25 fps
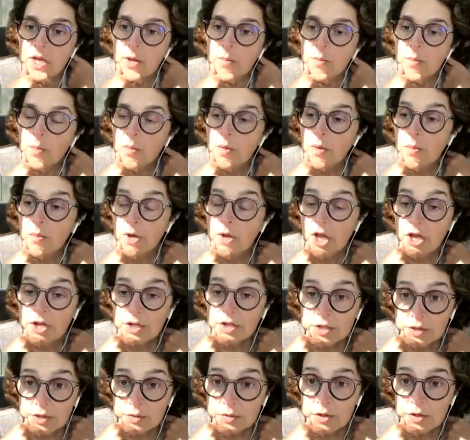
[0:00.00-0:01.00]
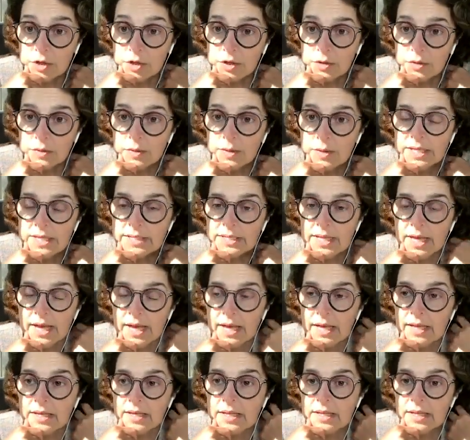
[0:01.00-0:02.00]
But what we also know is
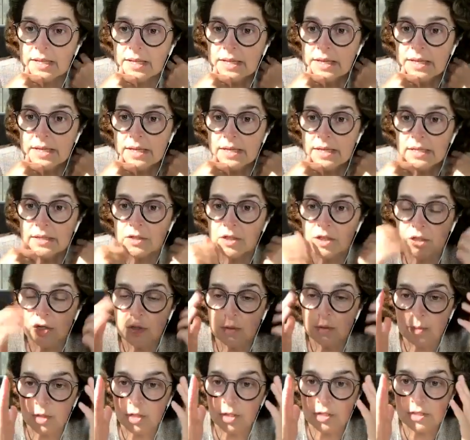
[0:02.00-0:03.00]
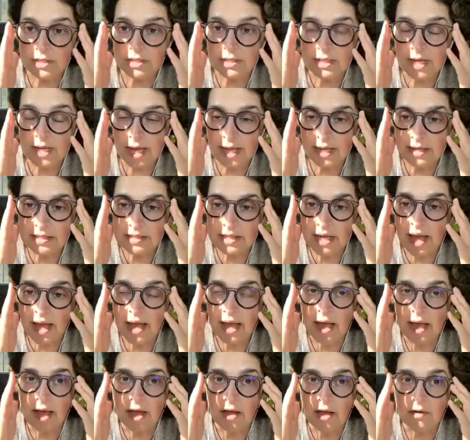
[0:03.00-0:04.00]
that these tumors tend to
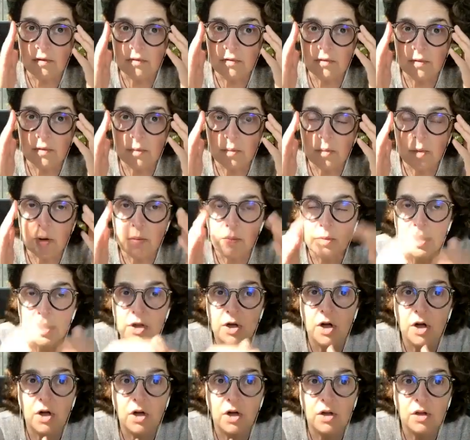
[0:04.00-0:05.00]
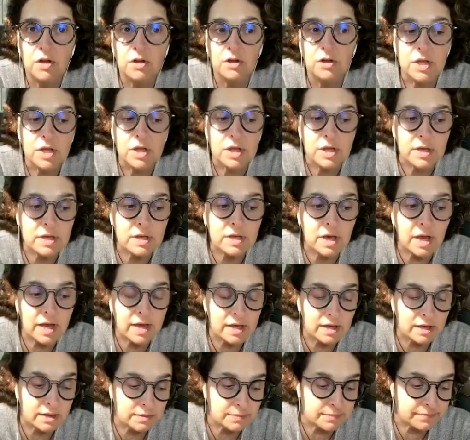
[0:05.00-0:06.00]
have what we call
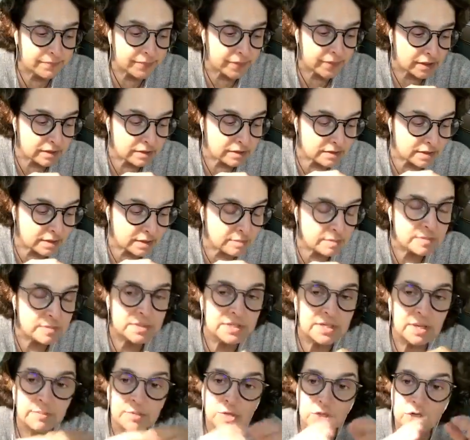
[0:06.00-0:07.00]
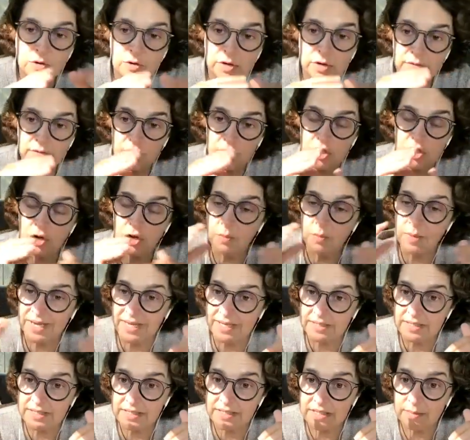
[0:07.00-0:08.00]
some degree of genomic
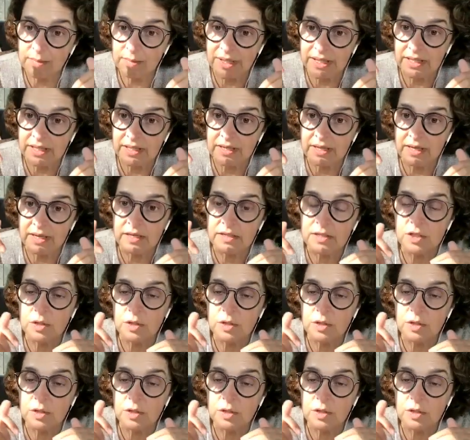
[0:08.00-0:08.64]
instability.